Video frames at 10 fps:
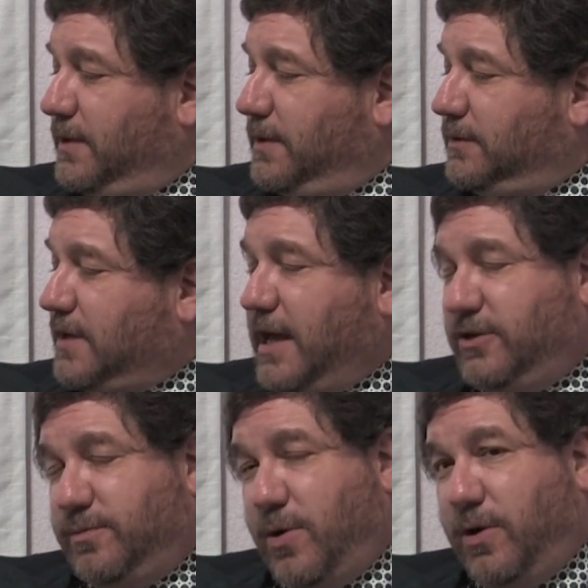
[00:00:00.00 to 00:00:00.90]

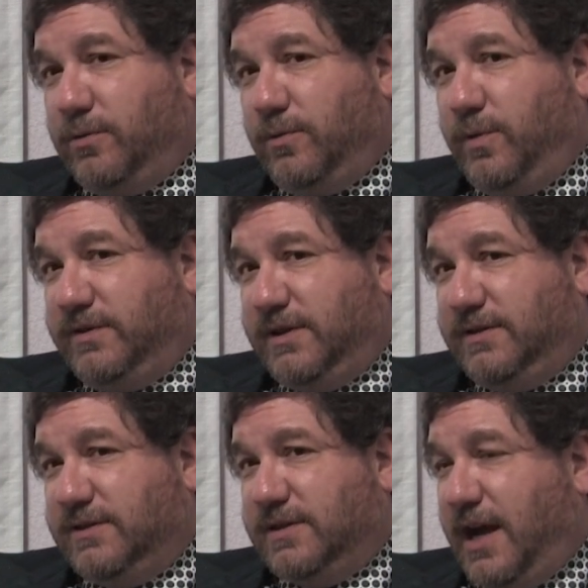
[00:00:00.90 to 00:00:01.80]
Scottish Malt Whisky
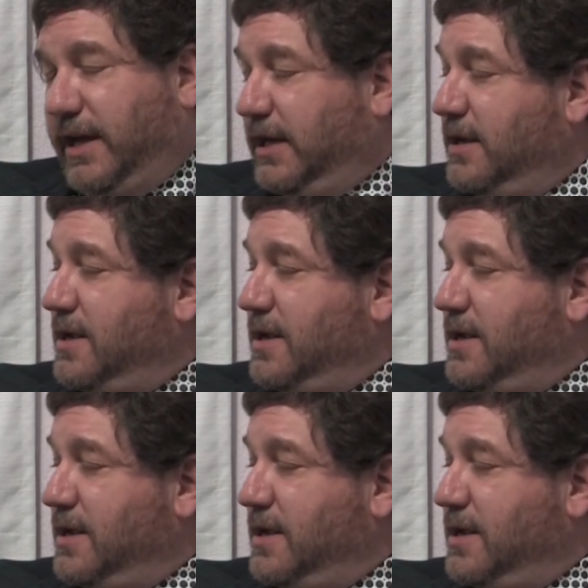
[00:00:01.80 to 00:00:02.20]
Society